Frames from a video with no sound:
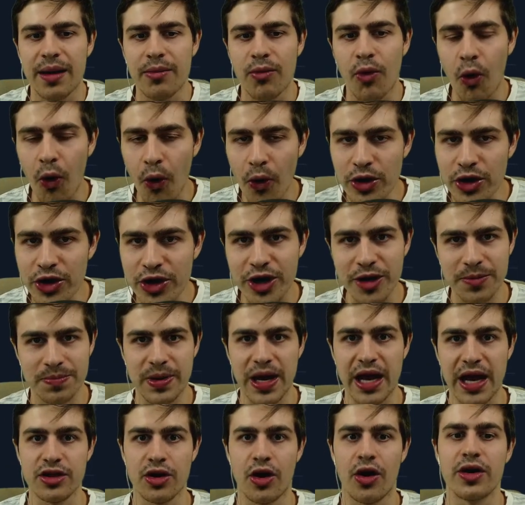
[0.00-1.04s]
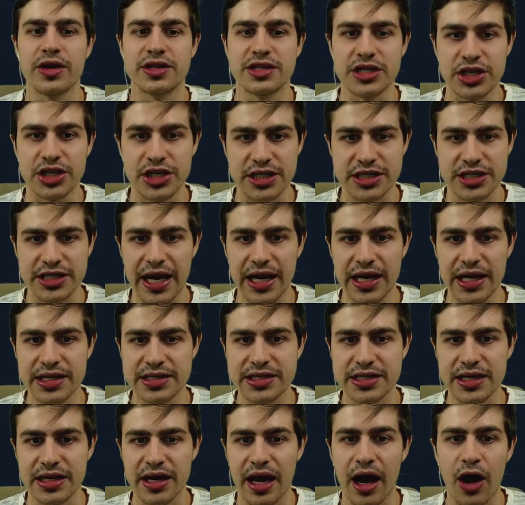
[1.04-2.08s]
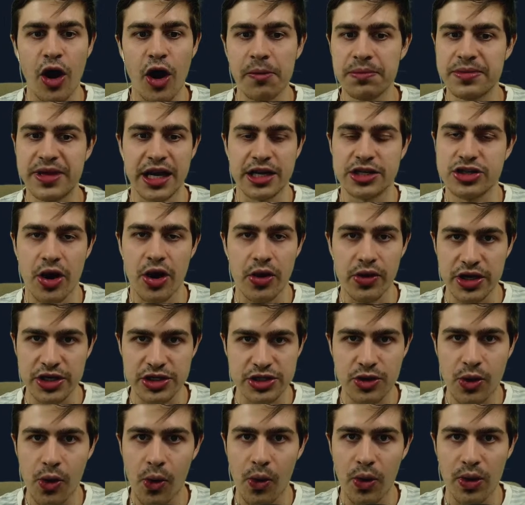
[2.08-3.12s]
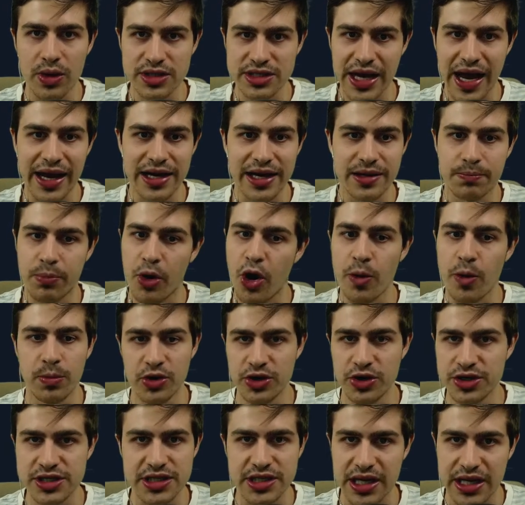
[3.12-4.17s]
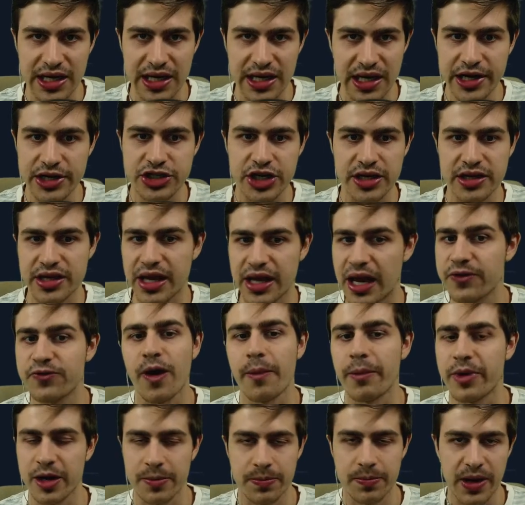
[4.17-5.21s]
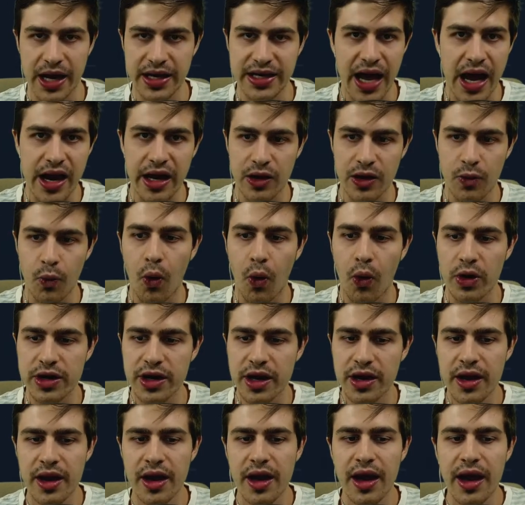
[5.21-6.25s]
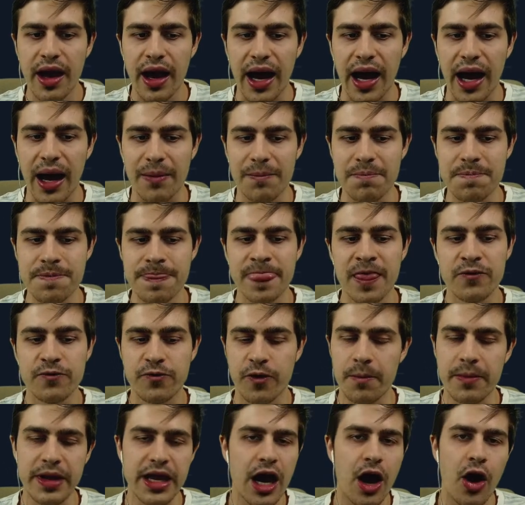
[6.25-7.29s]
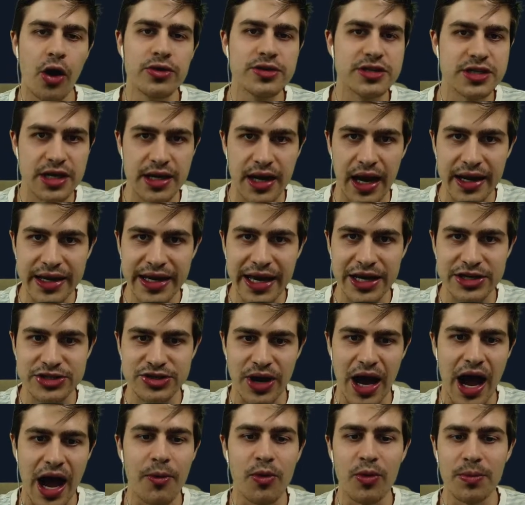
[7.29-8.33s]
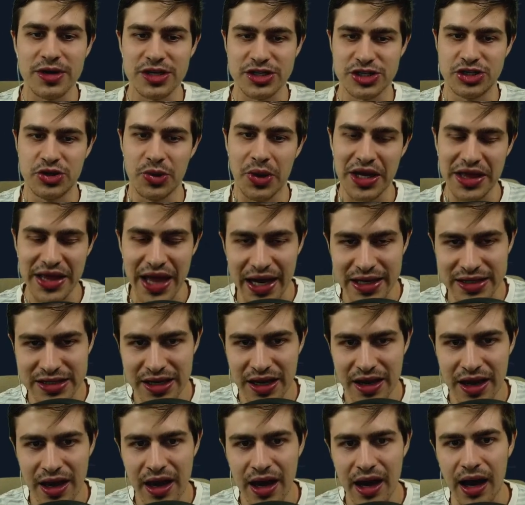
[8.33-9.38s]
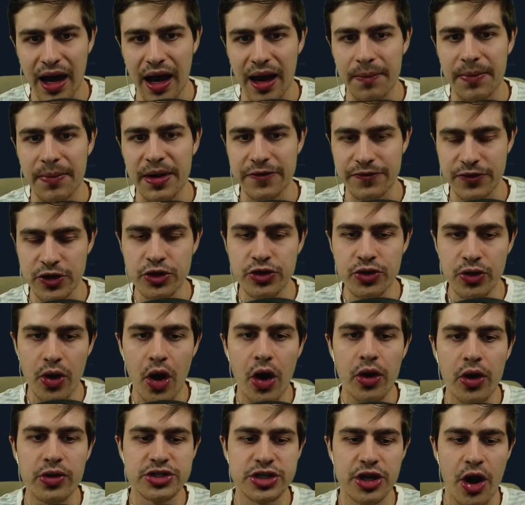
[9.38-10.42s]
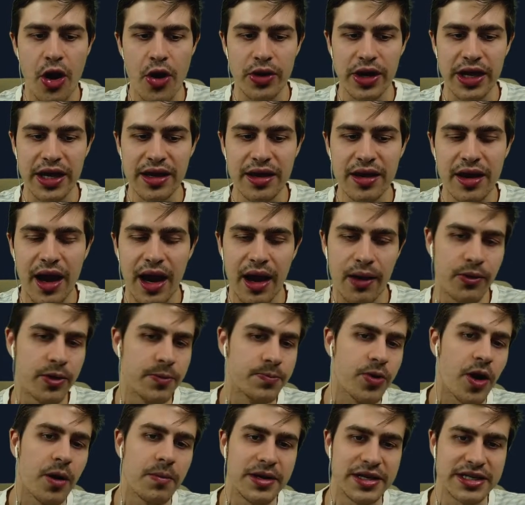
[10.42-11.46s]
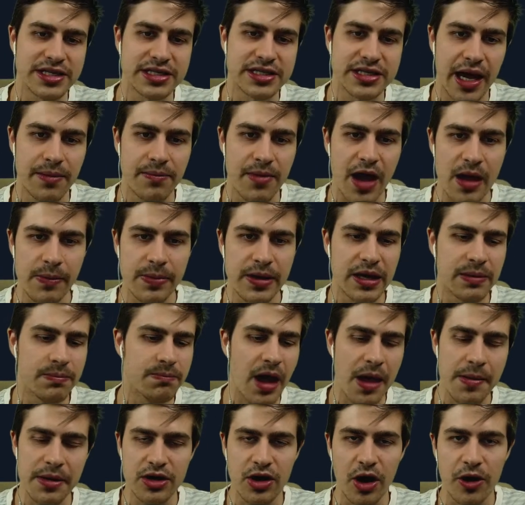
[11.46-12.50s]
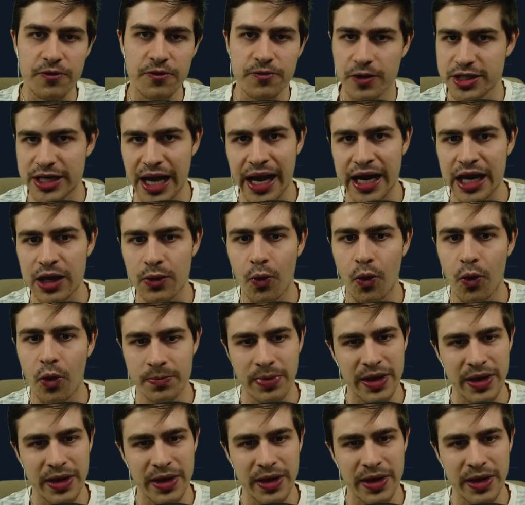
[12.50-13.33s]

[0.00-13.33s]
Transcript: Or you could play the odds and just say, listen, I hope that Tony scores and Pope loses the clean sheet. Therefore, I'm going to play Danny Ward. For me, I own Solanke, so I'm almost doing that. But if you do own Tony, I would probably say maybe go for a Danny Ward.